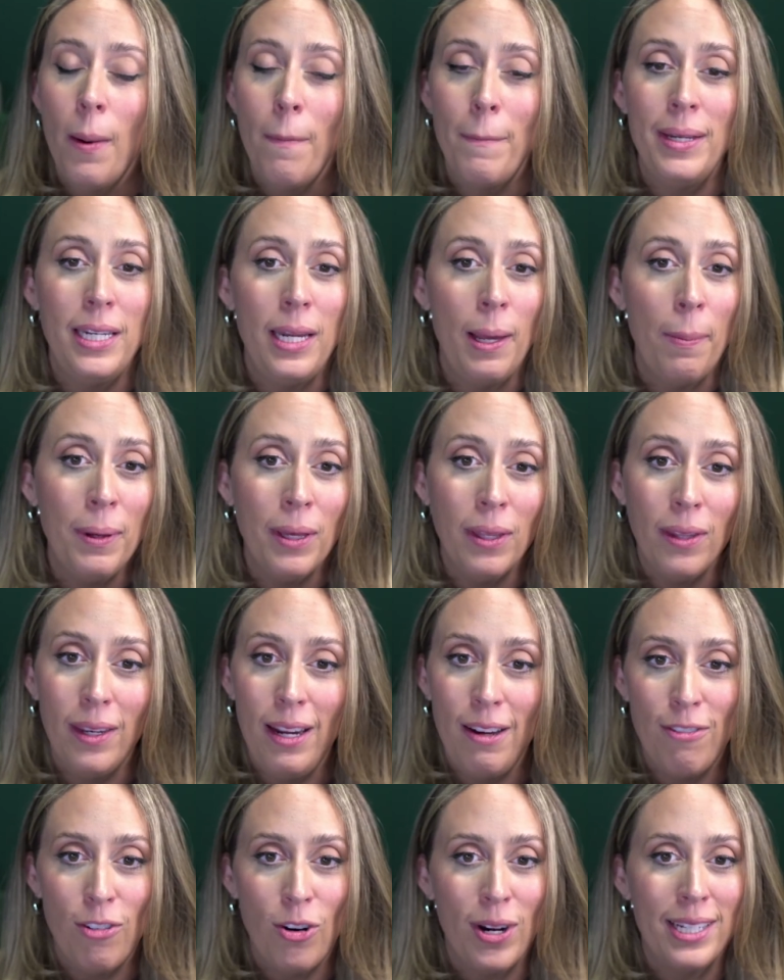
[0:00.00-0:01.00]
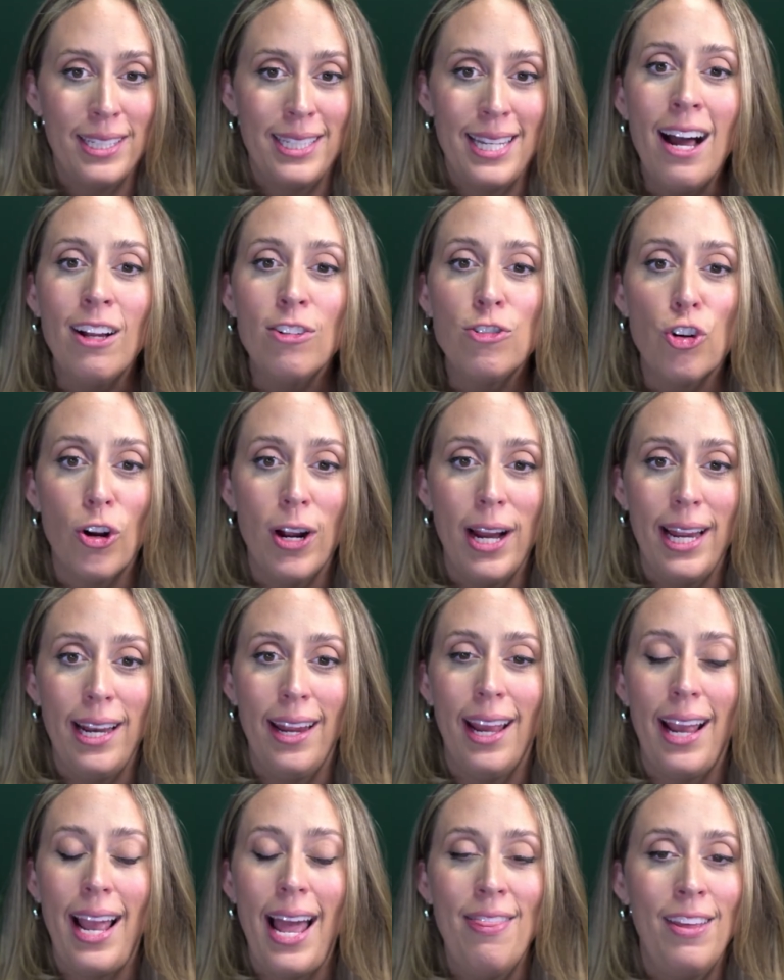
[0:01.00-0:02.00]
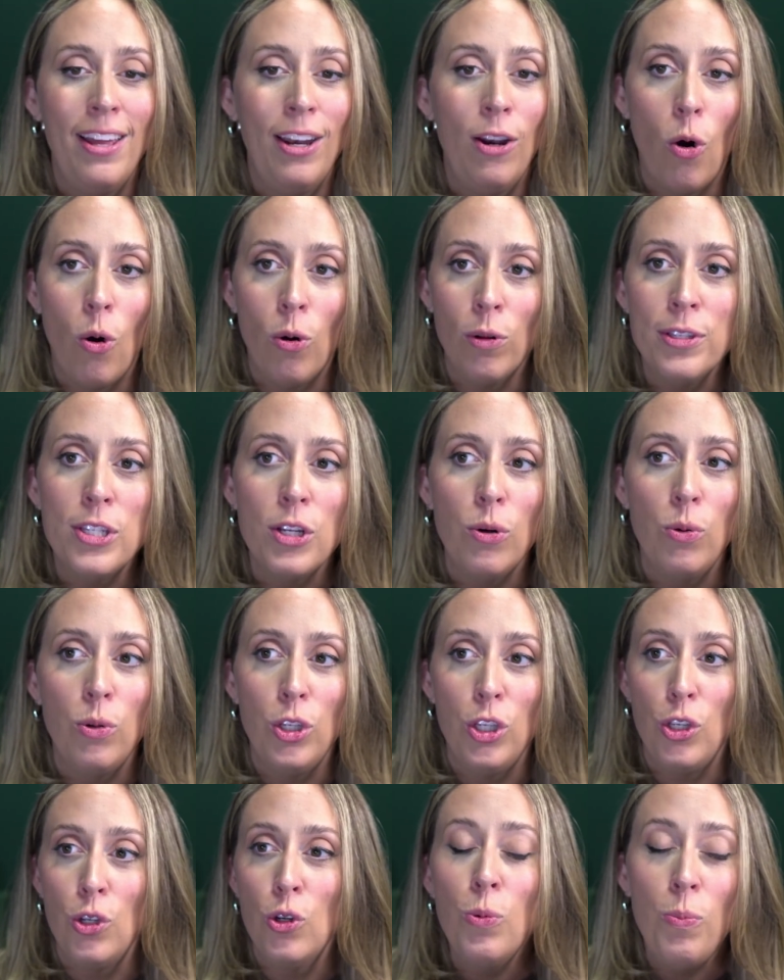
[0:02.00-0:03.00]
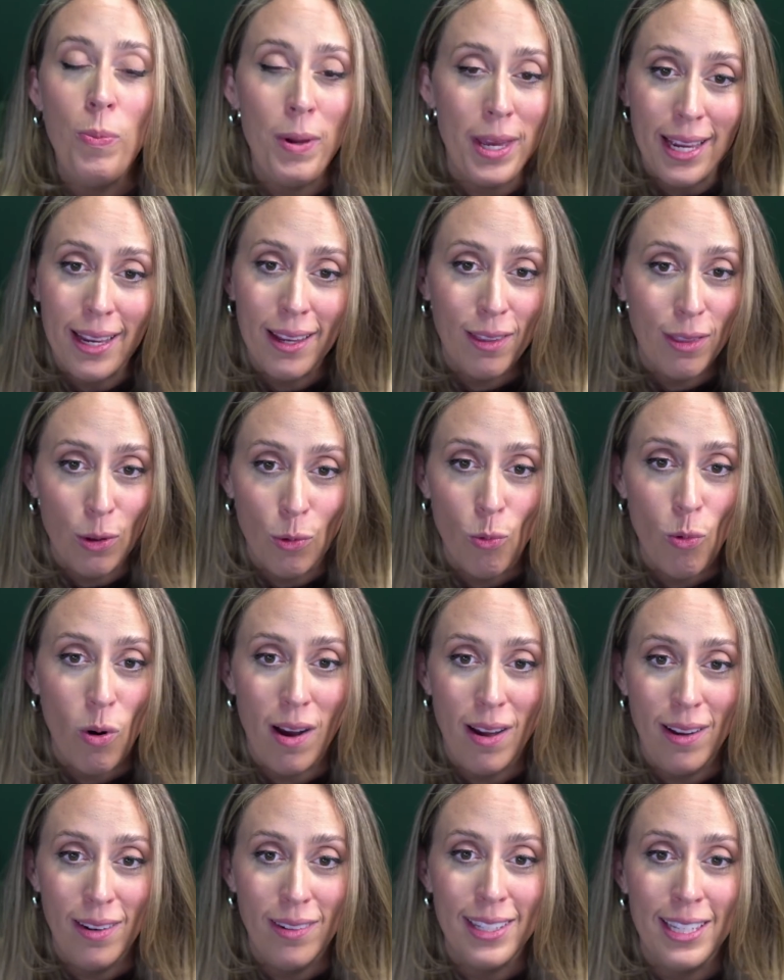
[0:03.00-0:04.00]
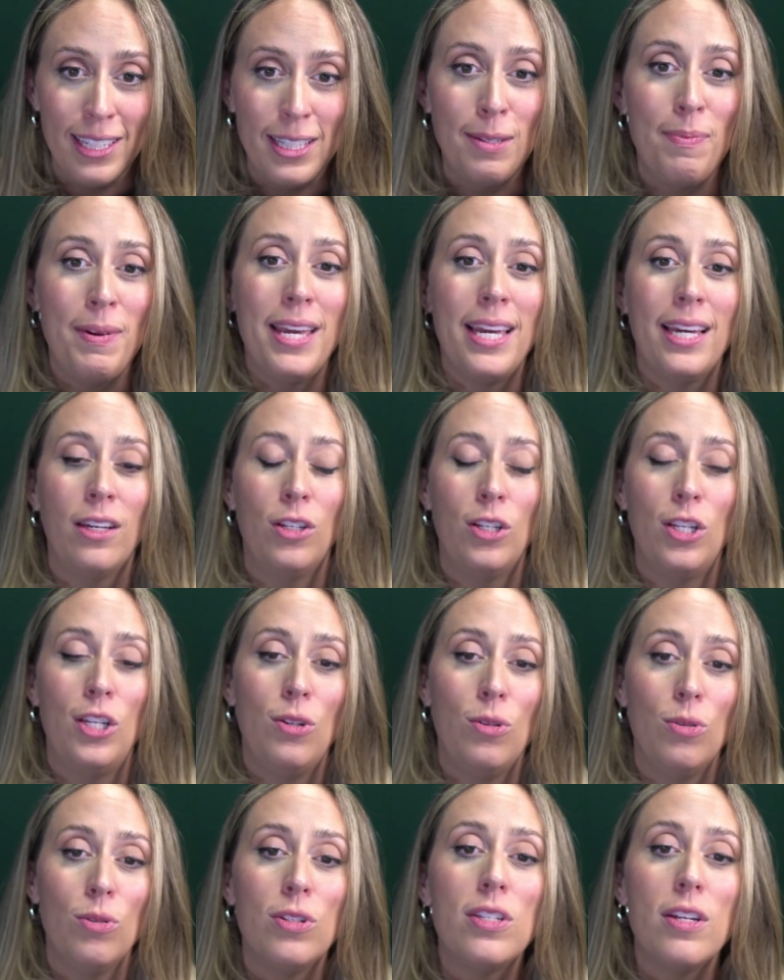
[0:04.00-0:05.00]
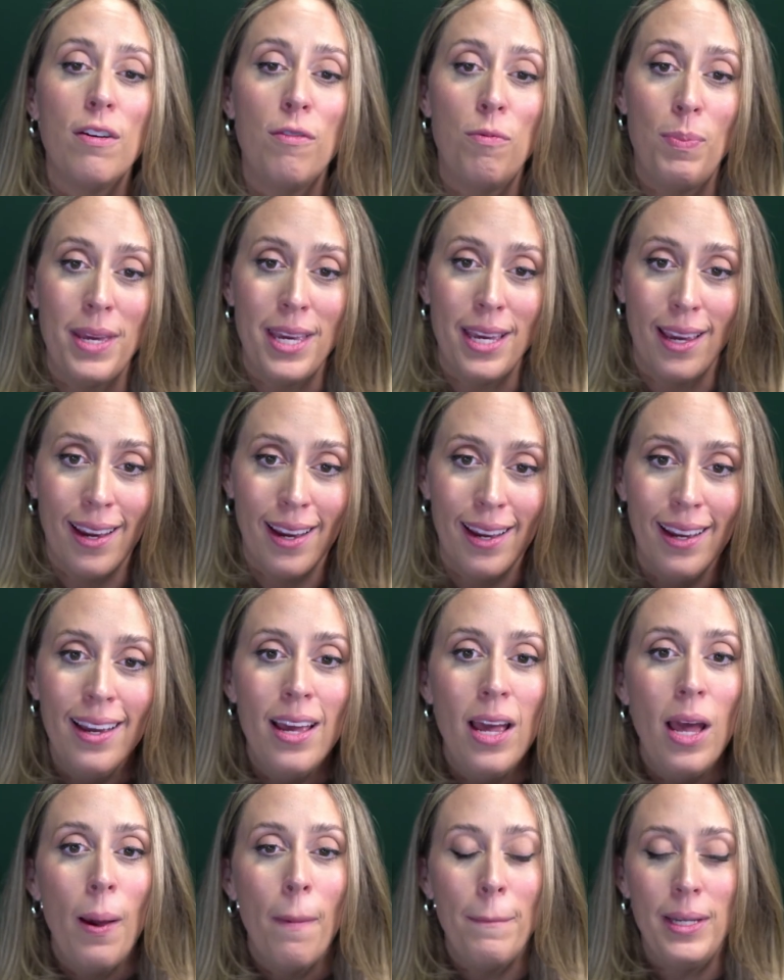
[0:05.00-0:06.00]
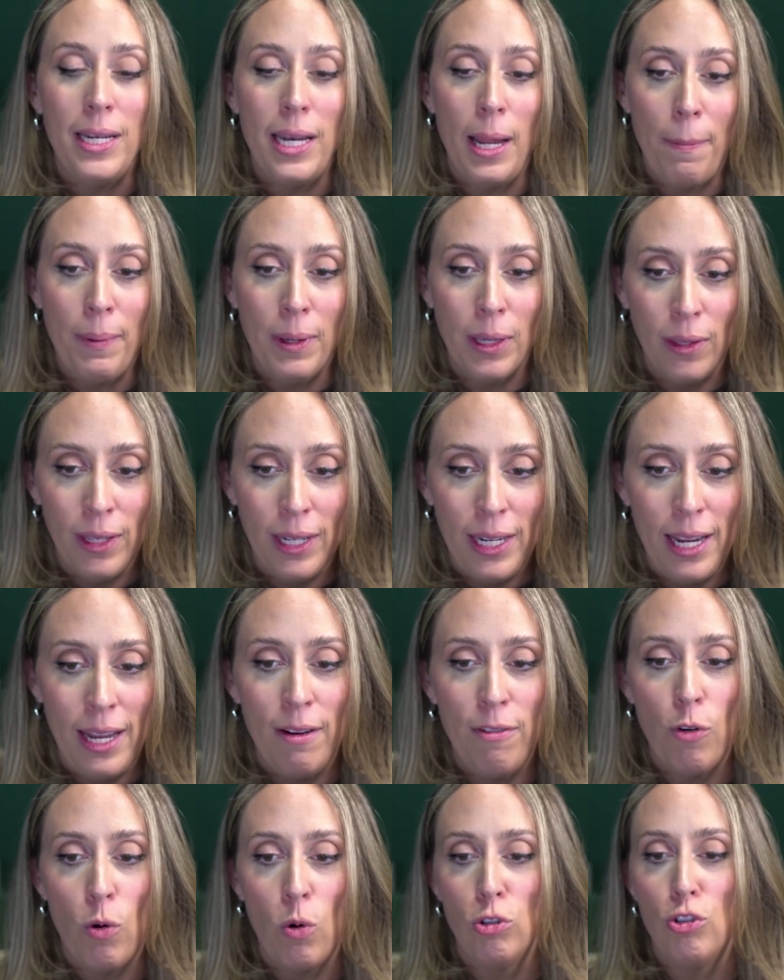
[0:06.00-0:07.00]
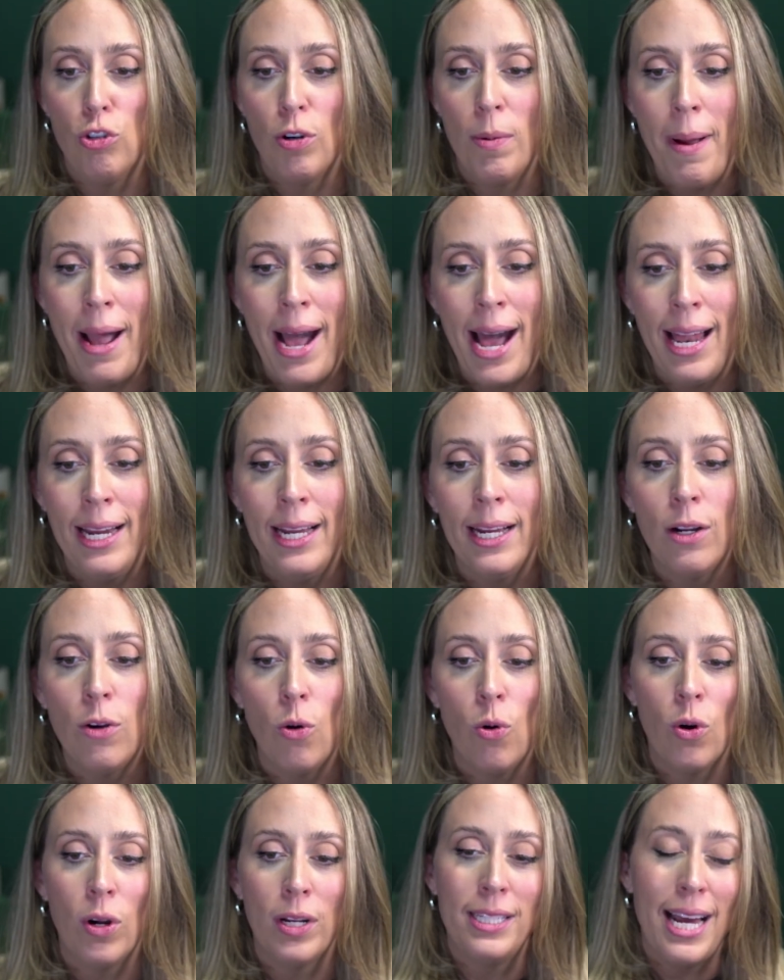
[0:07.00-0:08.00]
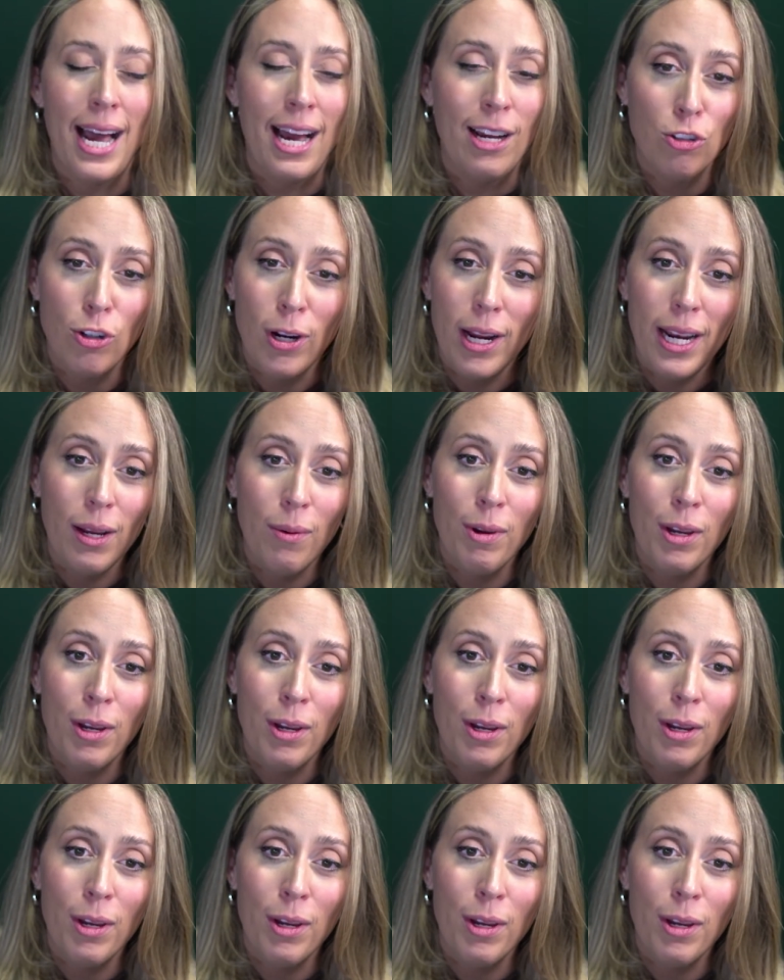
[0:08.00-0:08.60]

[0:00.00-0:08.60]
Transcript: manipulative or exaggerating, and then also you being the one that's being accused of being manipulative or dramatic or exaggerating.